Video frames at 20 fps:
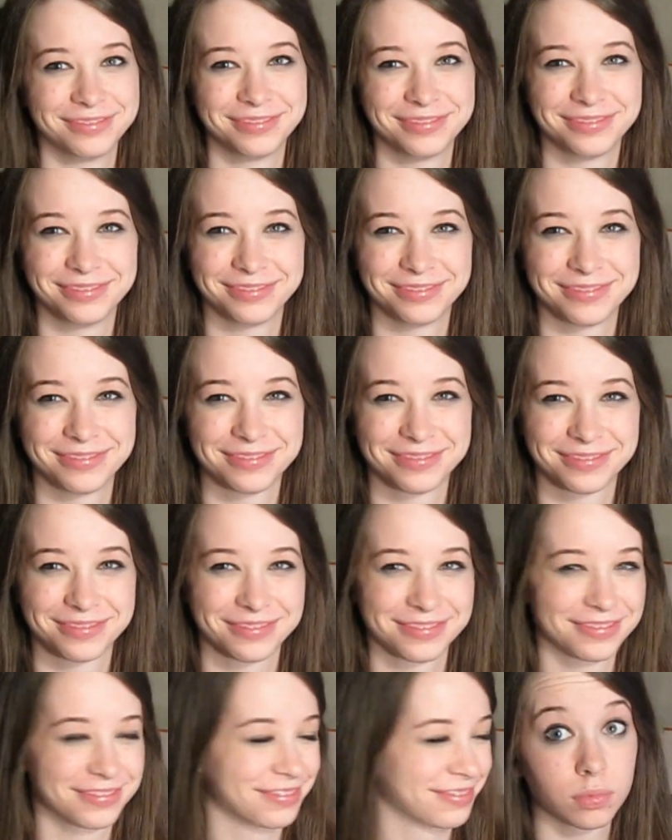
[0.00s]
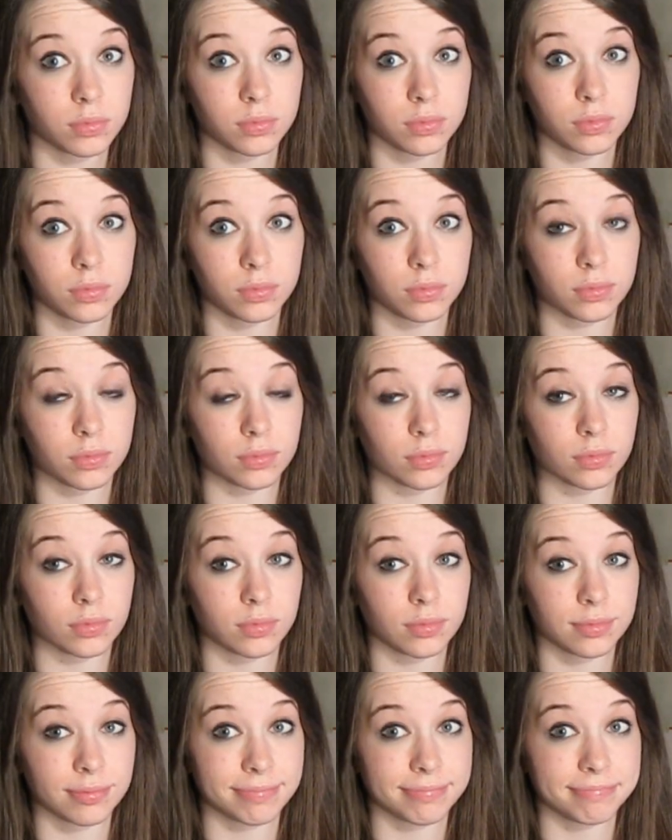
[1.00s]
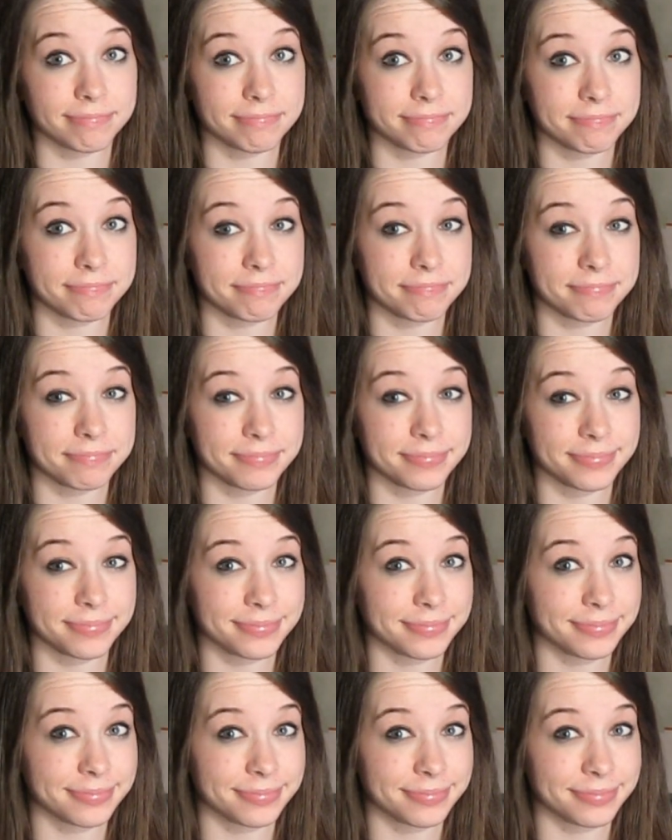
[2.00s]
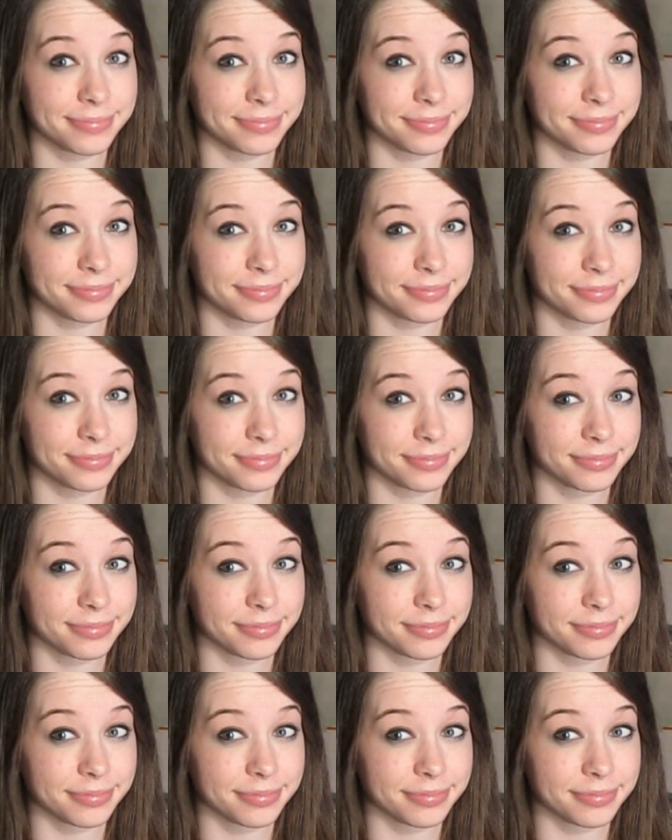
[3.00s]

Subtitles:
(not speaking)